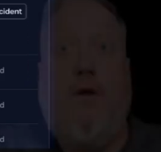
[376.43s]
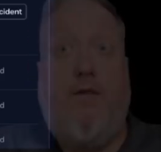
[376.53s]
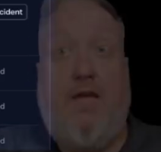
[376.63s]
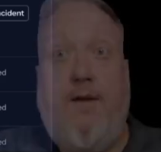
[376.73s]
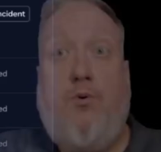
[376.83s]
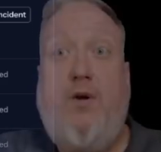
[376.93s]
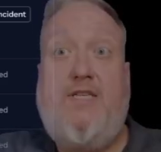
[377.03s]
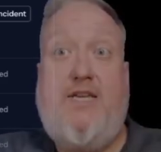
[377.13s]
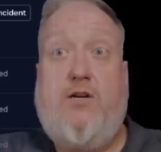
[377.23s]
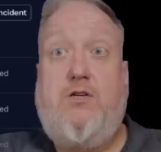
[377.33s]
The endpoint
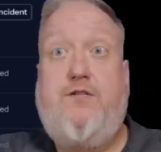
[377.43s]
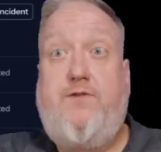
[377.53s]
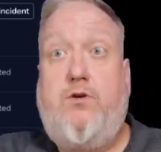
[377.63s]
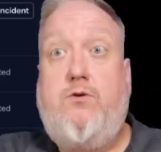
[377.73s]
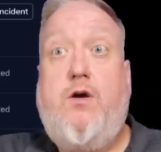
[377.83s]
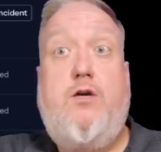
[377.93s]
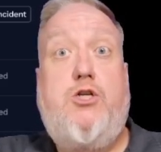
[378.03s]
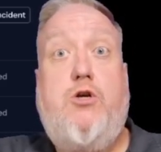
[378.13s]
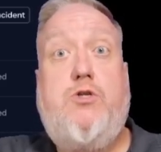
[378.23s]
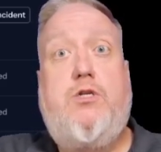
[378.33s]
secrets view
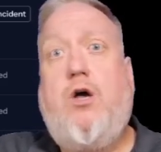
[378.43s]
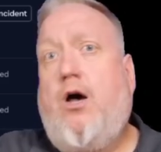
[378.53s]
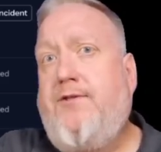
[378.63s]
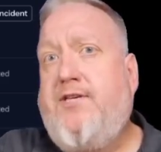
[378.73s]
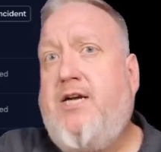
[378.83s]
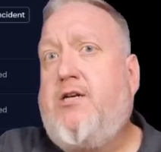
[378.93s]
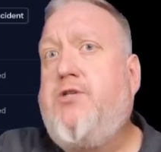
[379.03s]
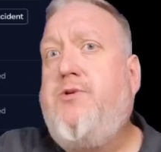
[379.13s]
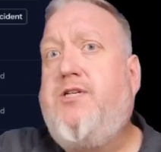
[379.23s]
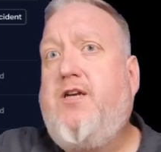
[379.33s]
shows us all the secrets
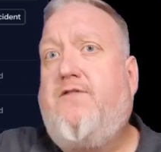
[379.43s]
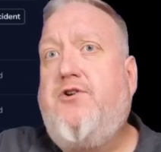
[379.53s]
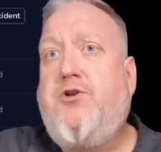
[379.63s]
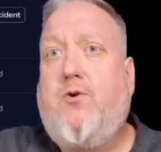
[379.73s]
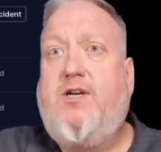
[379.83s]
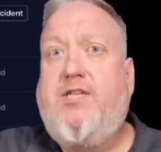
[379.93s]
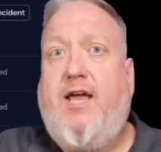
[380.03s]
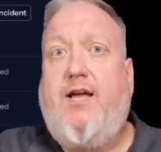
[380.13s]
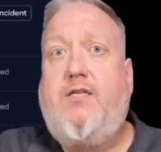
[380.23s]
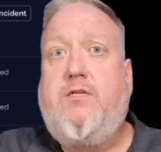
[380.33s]
we discovered through our
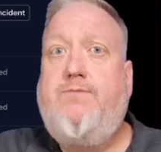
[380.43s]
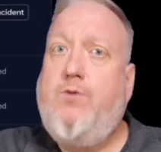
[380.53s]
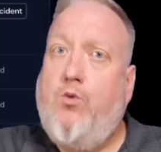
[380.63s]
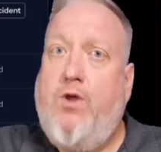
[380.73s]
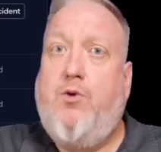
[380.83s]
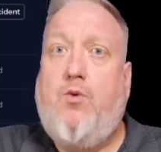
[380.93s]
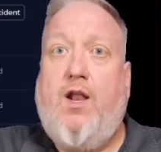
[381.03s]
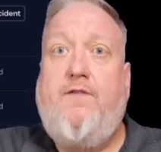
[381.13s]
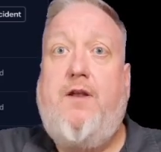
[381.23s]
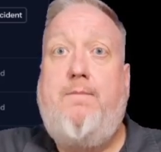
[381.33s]
scans, with
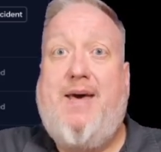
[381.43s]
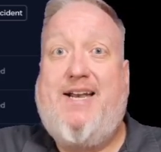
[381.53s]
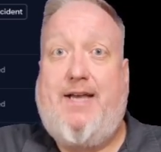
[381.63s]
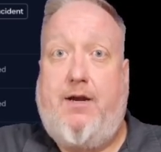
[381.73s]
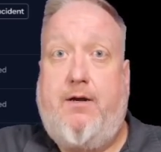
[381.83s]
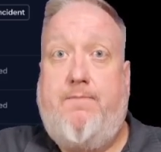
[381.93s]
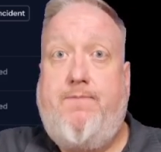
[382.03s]
relevant metadata.